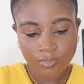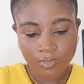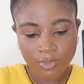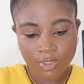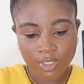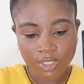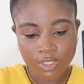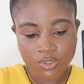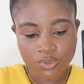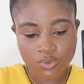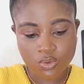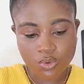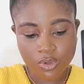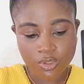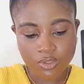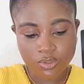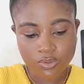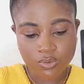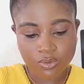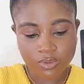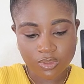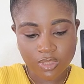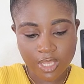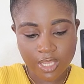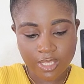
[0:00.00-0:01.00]
It's going
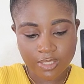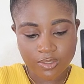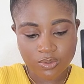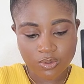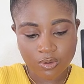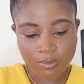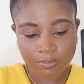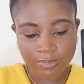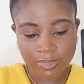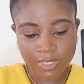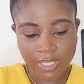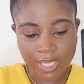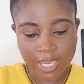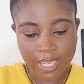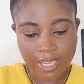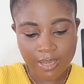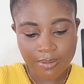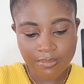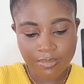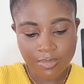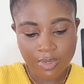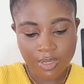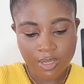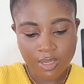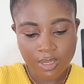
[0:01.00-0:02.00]
to take some
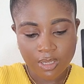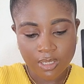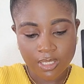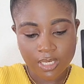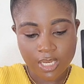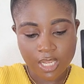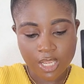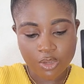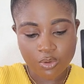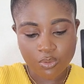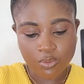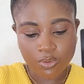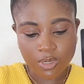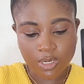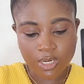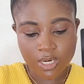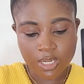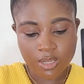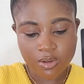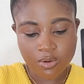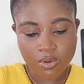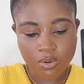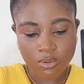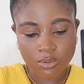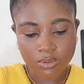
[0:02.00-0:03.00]
time. Then you
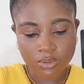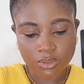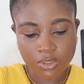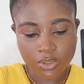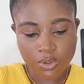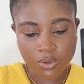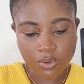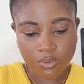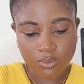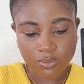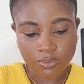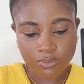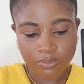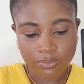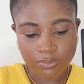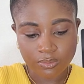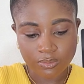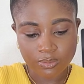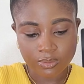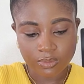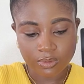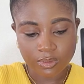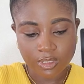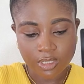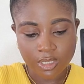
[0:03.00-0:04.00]
click on done.
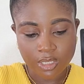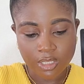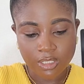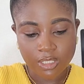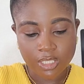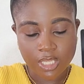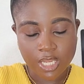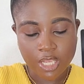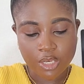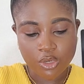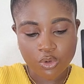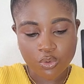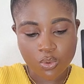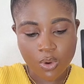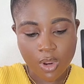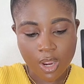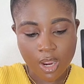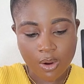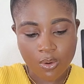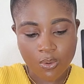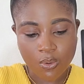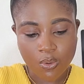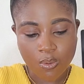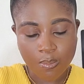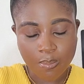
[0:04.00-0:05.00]
Then you
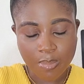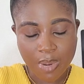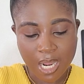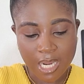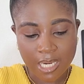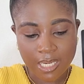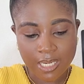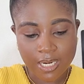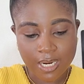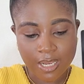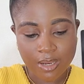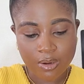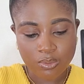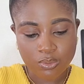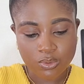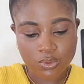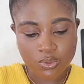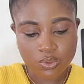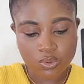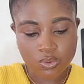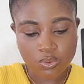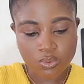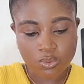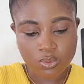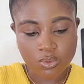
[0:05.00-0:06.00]
can go back now
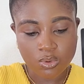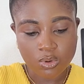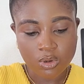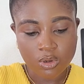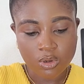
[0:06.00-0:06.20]
to